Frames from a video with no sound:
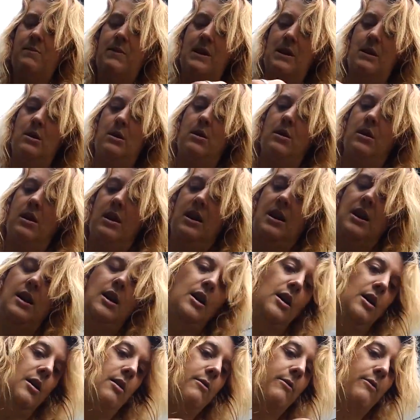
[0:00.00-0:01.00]
better
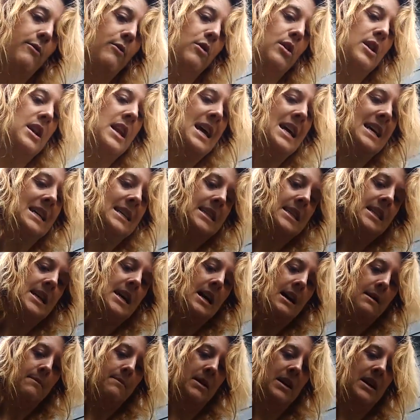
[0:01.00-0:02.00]
for next
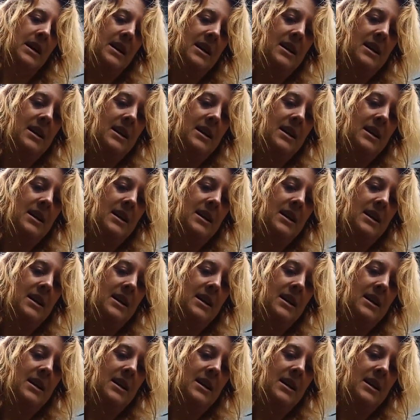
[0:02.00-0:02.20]
time.